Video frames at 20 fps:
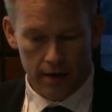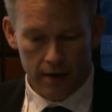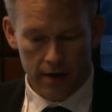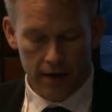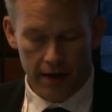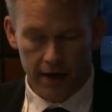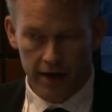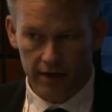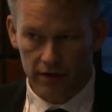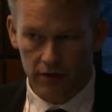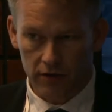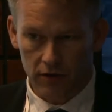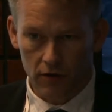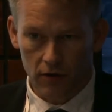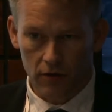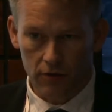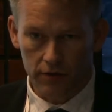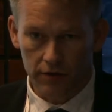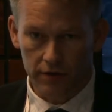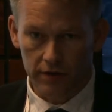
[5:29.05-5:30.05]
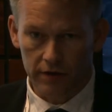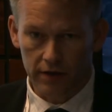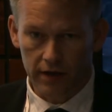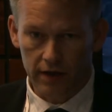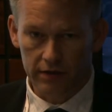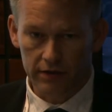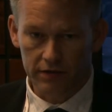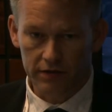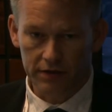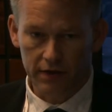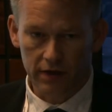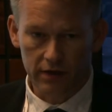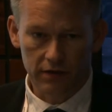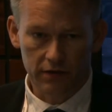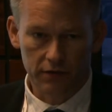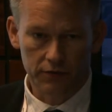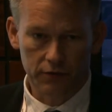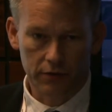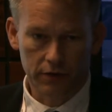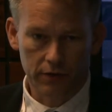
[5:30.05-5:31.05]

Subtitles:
and on other studies for the